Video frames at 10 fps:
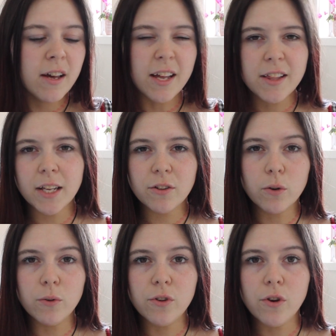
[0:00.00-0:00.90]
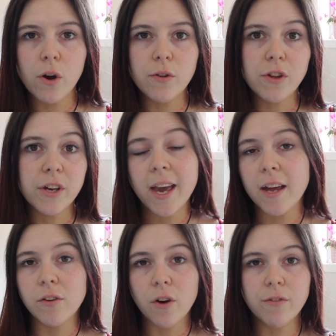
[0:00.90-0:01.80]
I think it's good to know that you
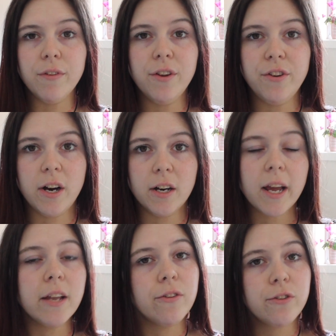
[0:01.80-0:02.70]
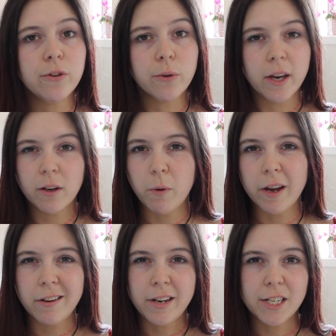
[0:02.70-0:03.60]
can go for the dark and still get
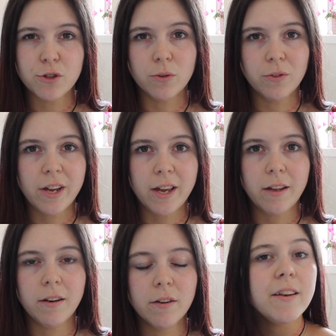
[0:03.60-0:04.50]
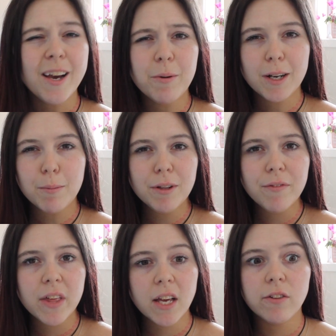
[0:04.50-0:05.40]
quite a natural tan. Now, a couple
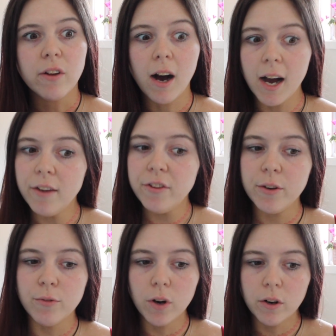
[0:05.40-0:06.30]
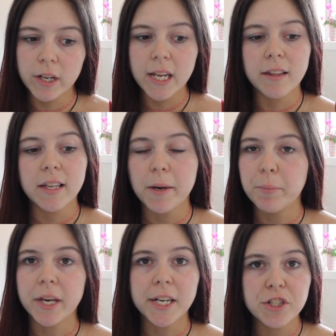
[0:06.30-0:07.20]
of things I did wrong in the
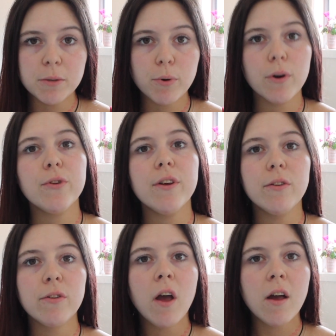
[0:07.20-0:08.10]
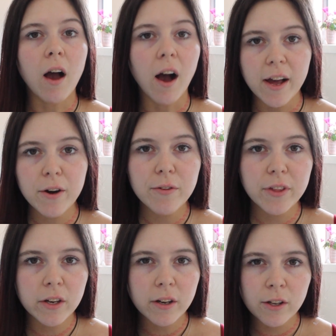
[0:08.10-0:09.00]
application process. I don't
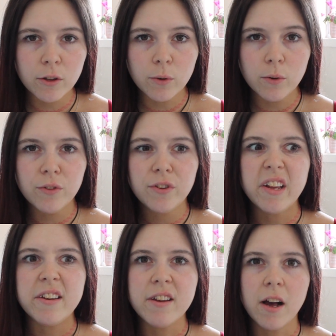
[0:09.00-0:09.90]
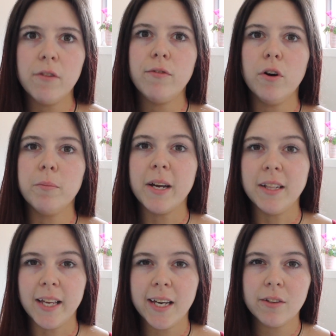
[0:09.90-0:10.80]
think I used enough on my
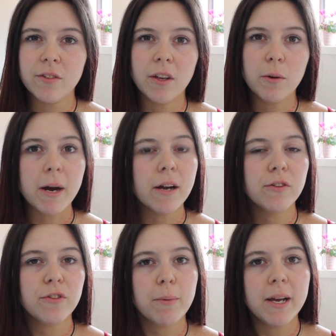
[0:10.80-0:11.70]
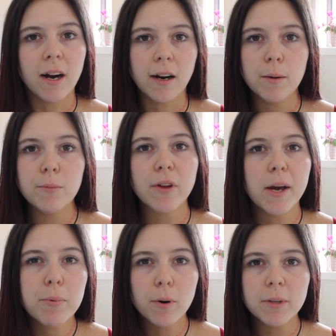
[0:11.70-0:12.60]
legs in comparison to my arms.
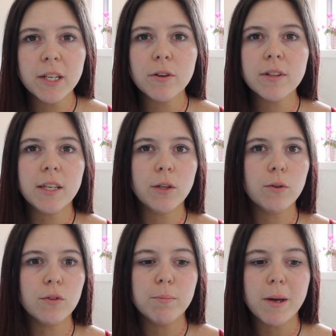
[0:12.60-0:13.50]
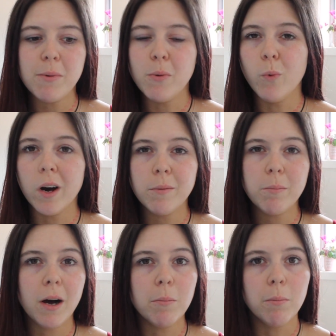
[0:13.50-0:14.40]
I probably only used maybe 1
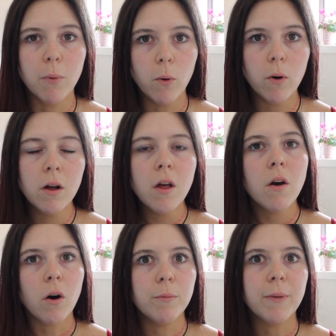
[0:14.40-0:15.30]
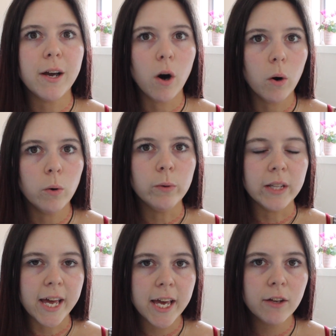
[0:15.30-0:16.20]
pump more on my whole
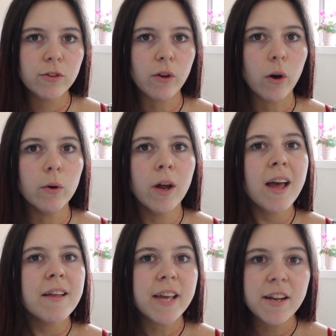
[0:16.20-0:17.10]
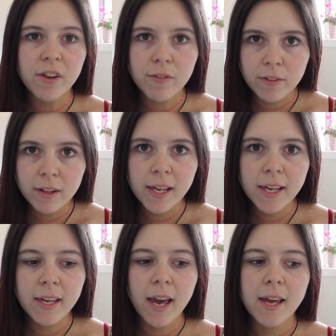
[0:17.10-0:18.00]
leg, so they
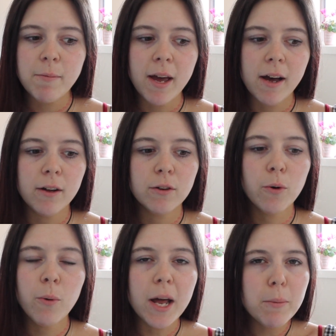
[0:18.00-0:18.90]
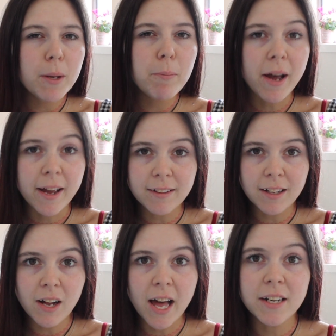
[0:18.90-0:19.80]
definitely came out quite a bit
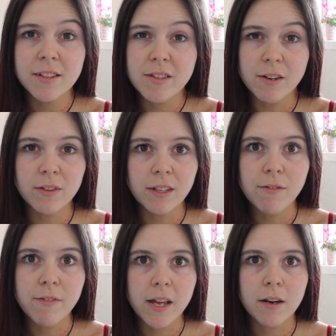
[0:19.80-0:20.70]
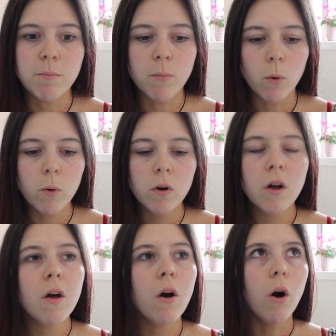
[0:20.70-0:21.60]
paler and it's definitely faded
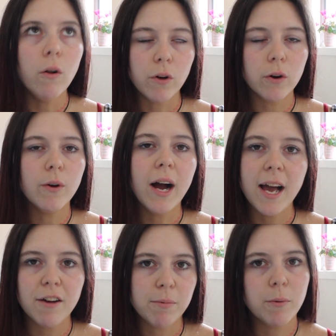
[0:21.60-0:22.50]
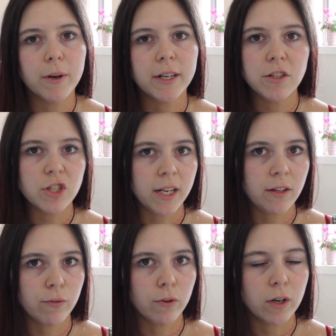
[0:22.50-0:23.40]
more, although I have been wearing
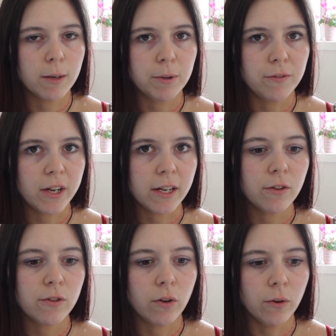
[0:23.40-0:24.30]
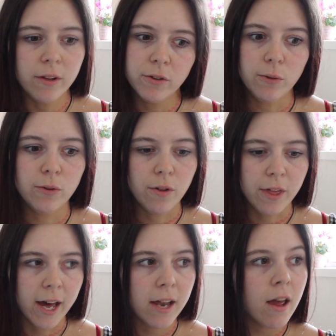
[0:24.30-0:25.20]
jeans for a couple of days, so there's also
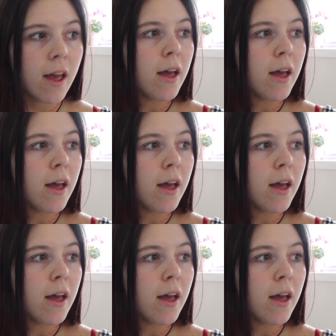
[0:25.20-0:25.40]
that.